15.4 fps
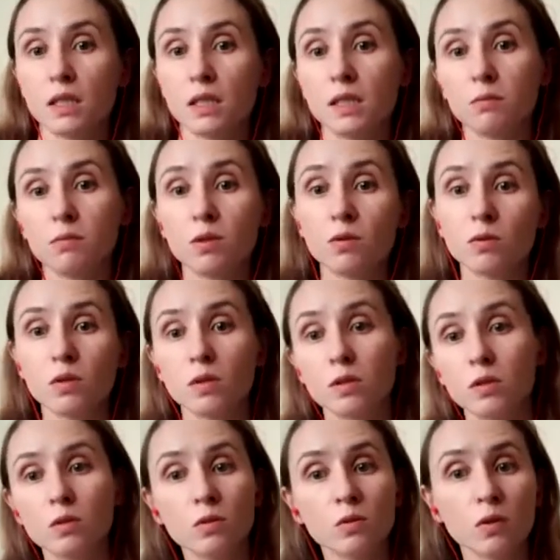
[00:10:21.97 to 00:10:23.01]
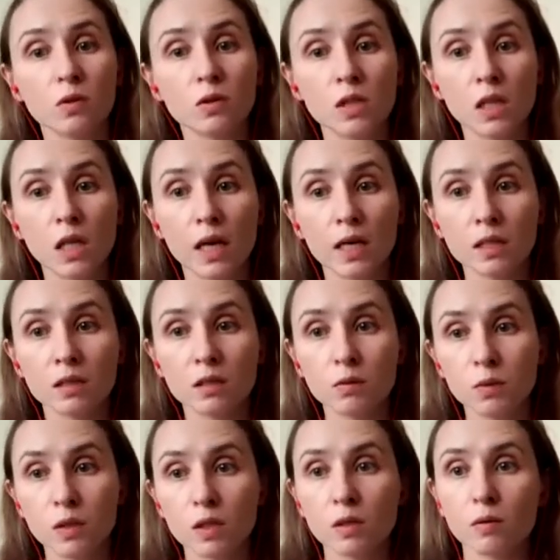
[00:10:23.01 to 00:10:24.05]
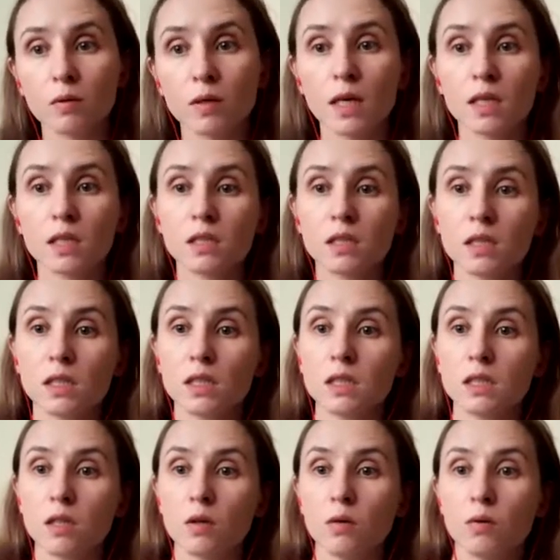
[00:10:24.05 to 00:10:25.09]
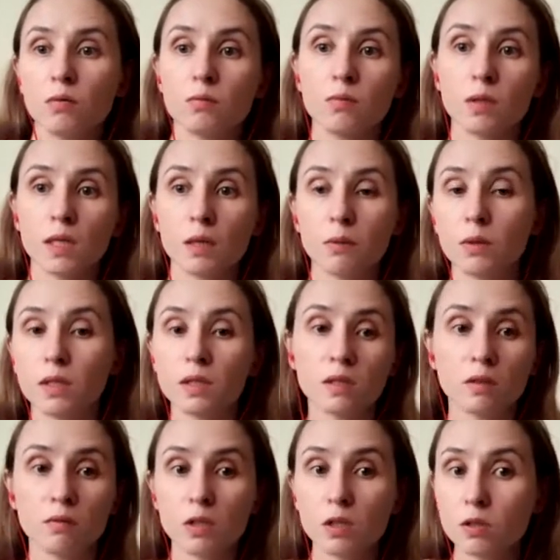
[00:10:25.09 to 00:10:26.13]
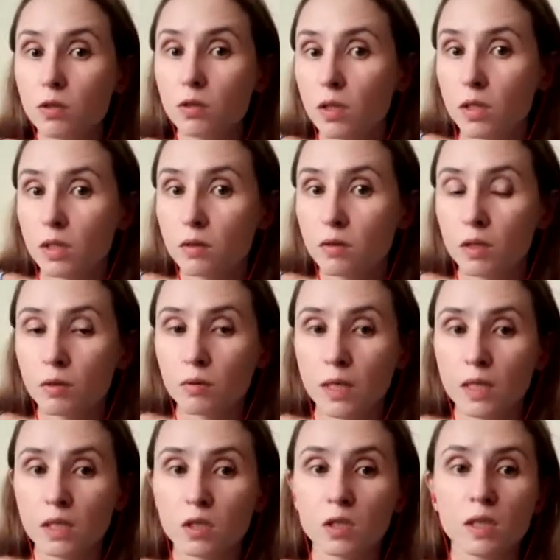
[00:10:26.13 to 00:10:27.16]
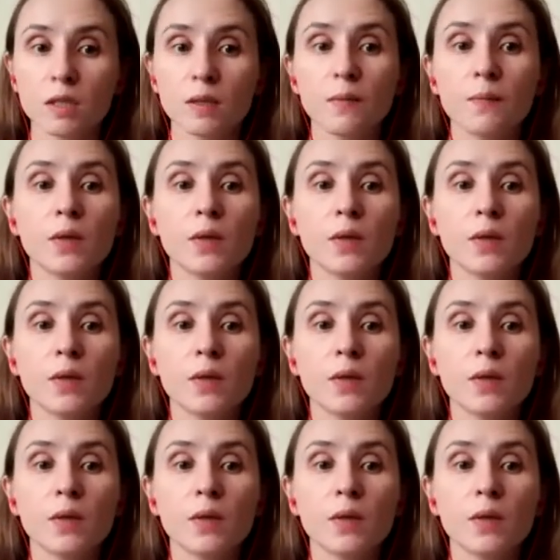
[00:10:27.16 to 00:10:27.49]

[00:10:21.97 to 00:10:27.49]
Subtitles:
some students do not like to be corrected, or it can be individual error correction.